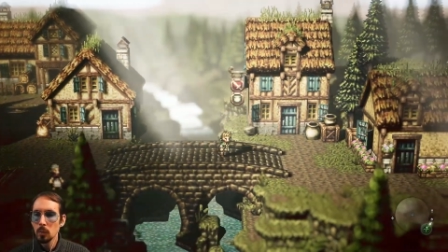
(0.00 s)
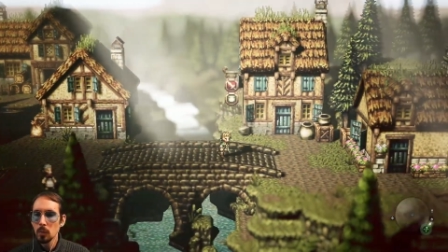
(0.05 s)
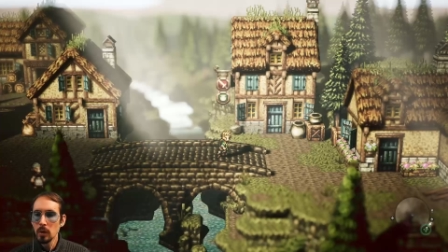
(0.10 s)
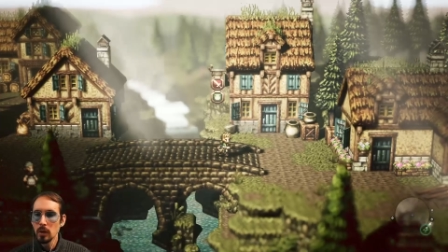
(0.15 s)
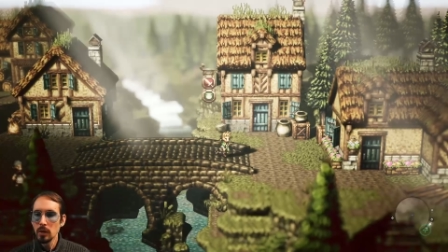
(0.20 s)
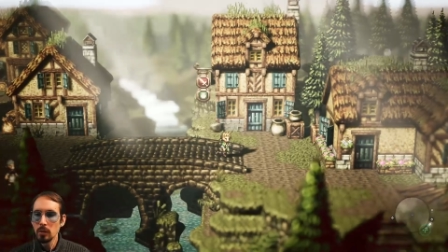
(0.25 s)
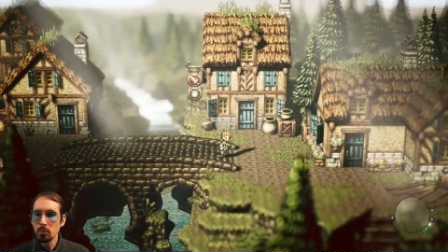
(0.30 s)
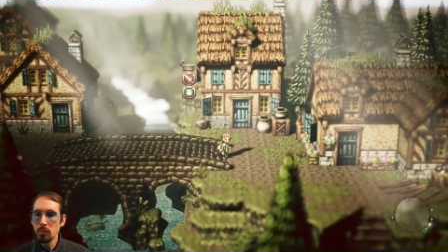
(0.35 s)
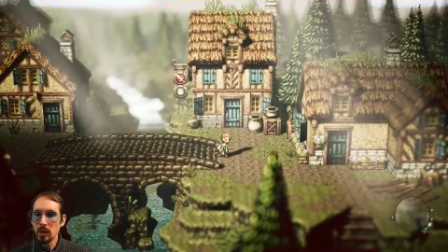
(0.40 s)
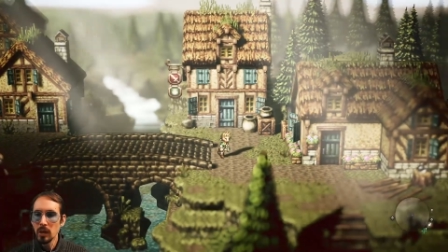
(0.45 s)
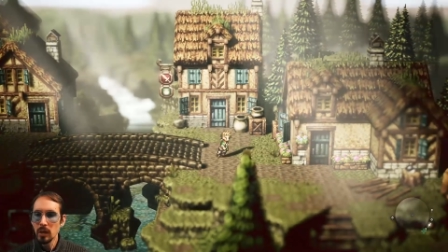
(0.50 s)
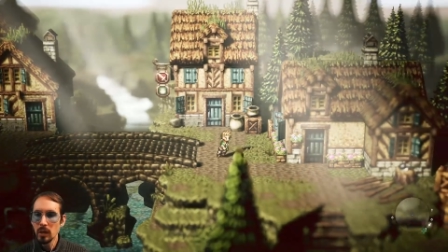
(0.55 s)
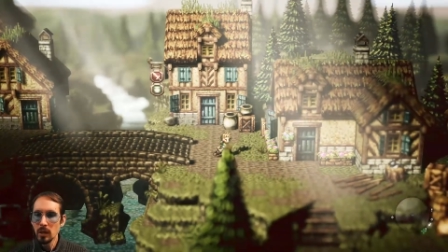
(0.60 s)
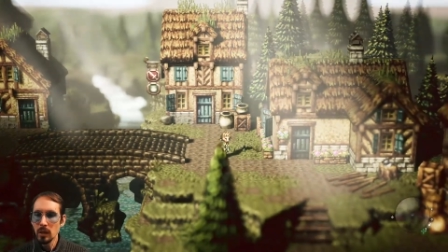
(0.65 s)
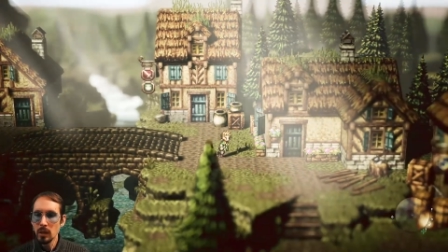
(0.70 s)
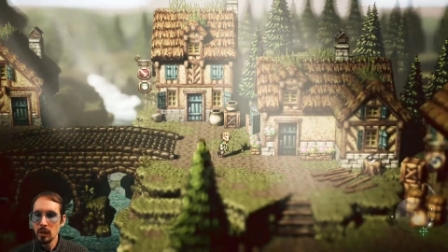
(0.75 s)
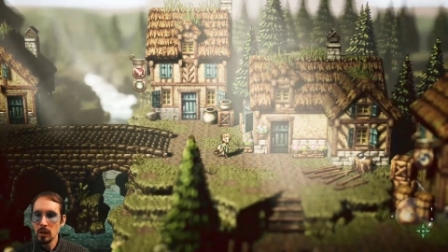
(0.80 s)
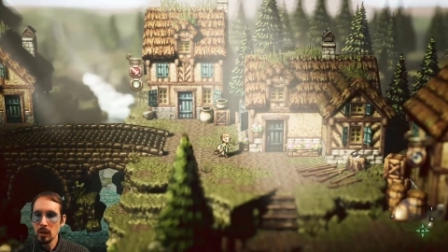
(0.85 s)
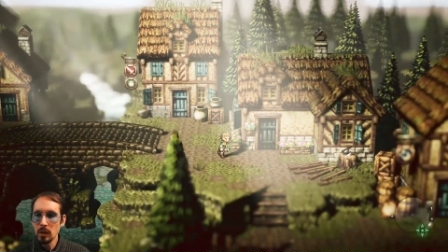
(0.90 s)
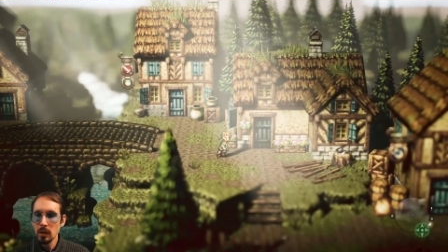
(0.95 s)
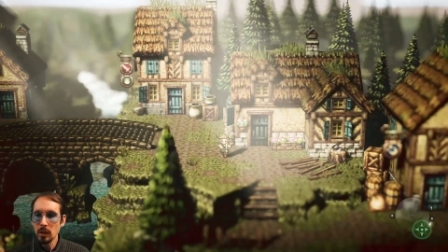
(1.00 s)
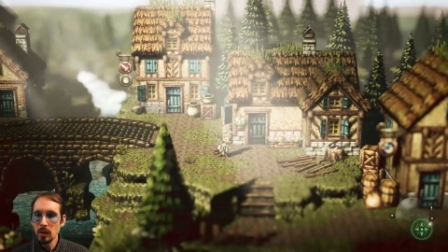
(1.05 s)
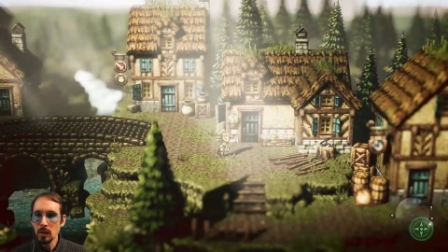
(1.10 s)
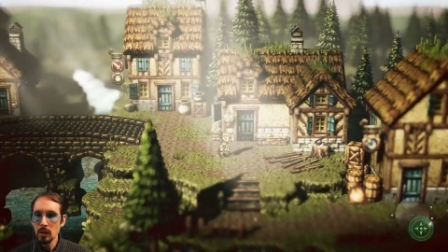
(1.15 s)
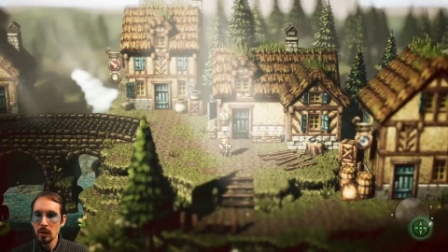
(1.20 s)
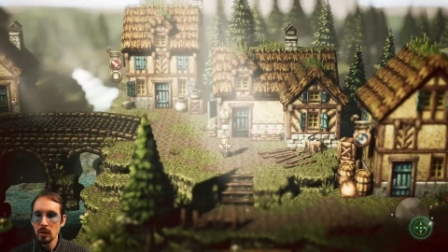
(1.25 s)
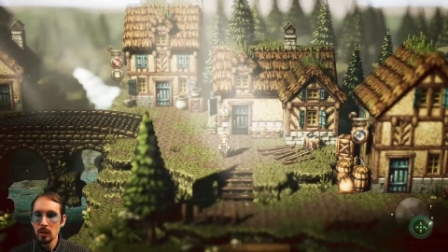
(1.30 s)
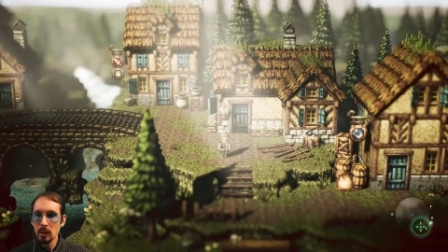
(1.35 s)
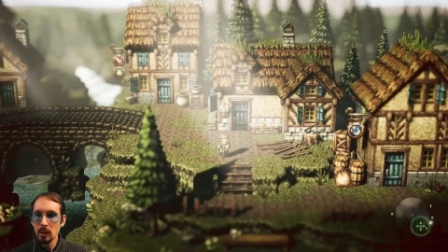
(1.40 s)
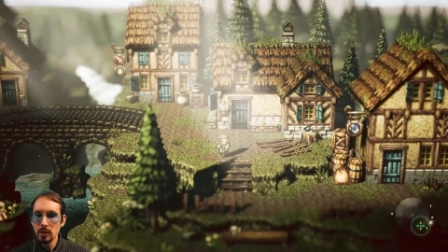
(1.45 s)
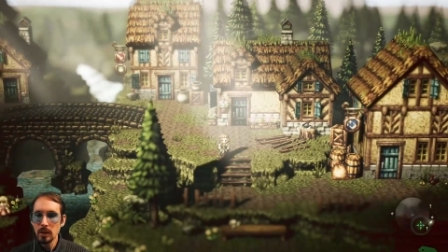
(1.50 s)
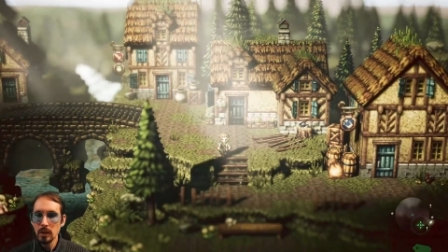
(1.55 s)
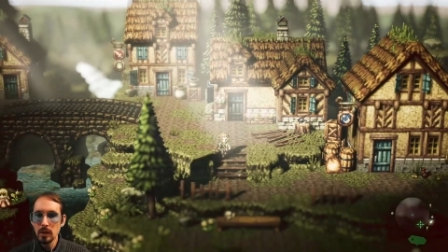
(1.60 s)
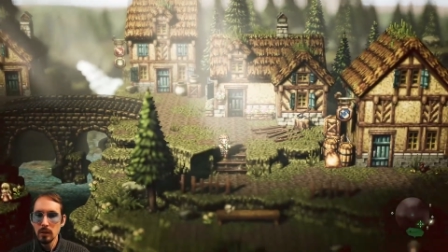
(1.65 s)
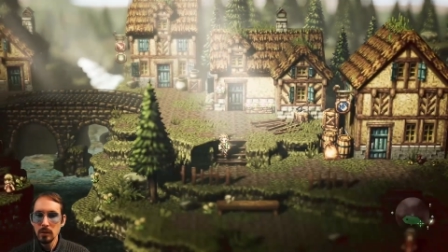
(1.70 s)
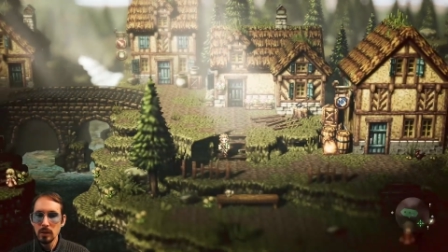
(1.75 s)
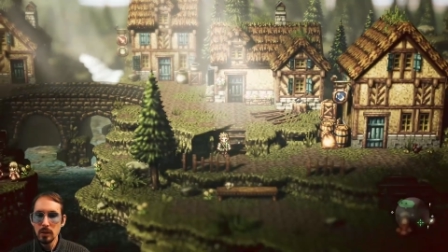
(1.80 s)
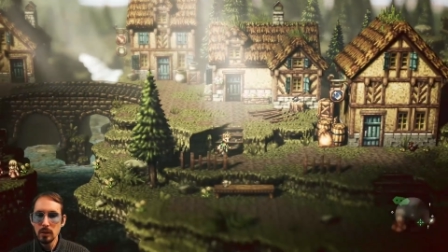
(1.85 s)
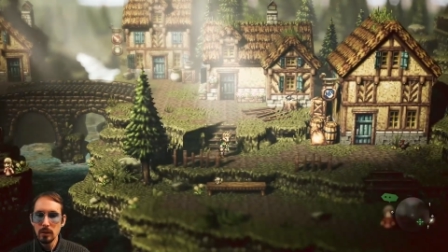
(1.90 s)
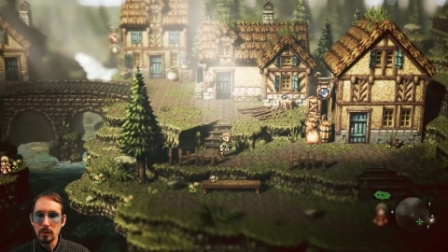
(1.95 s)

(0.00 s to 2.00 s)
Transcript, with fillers: What about down